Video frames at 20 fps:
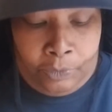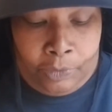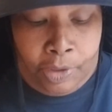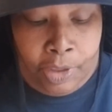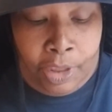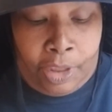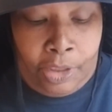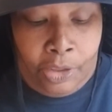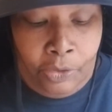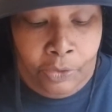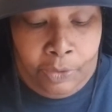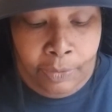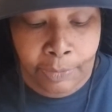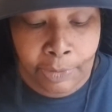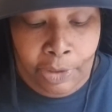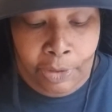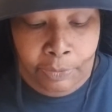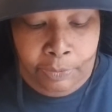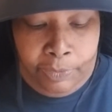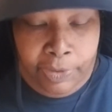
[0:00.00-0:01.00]
I know
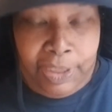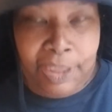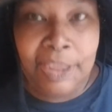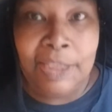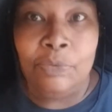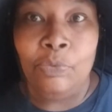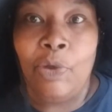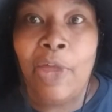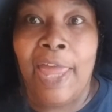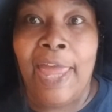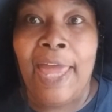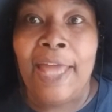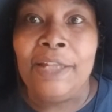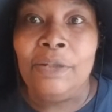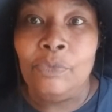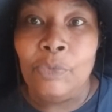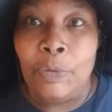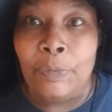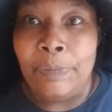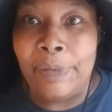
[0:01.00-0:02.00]
this hat
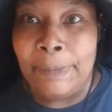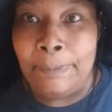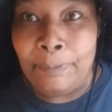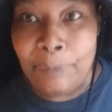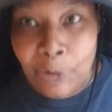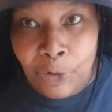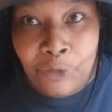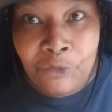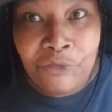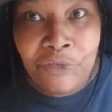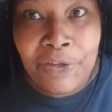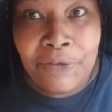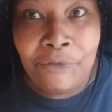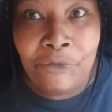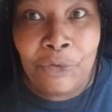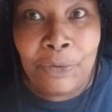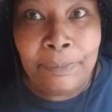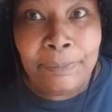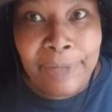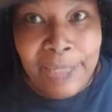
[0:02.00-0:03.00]
will be perfect
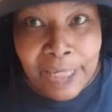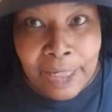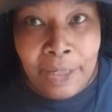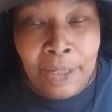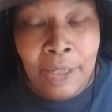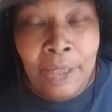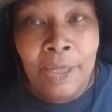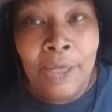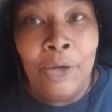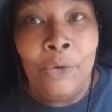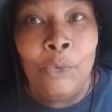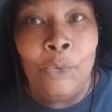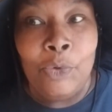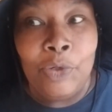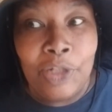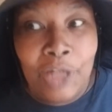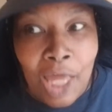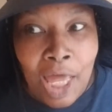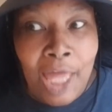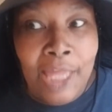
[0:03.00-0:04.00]
for me
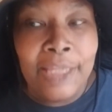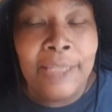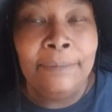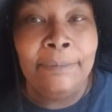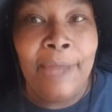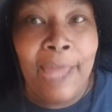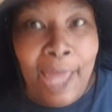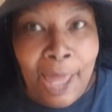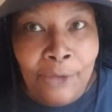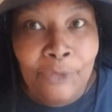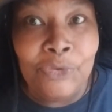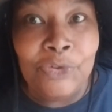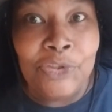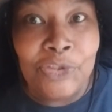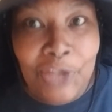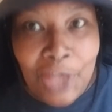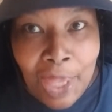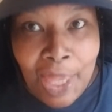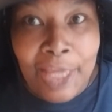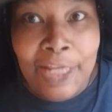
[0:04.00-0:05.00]
when I am
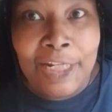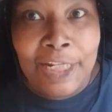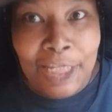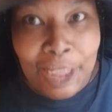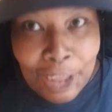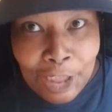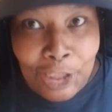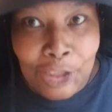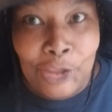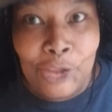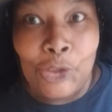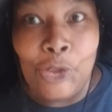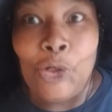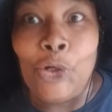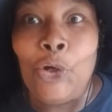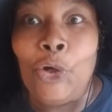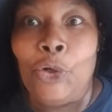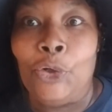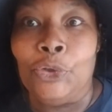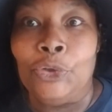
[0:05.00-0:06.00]
outside in the
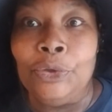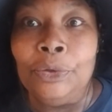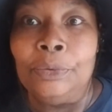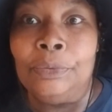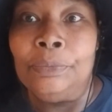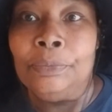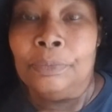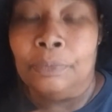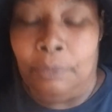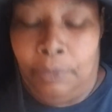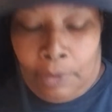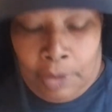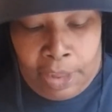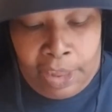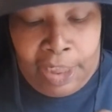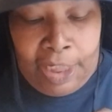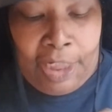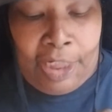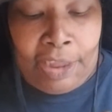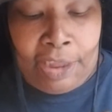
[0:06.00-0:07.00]
garden.
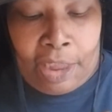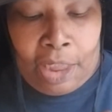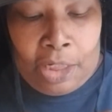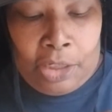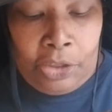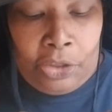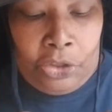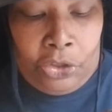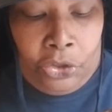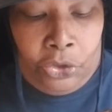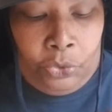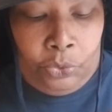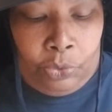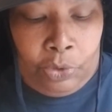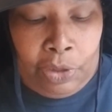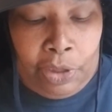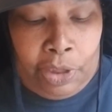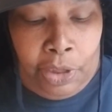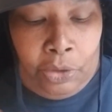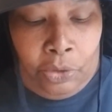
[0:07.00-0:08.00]
And it's got a cute
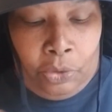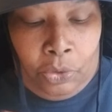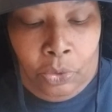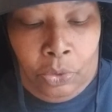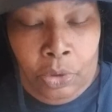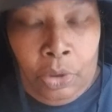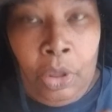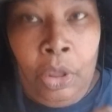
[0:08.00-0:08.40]
little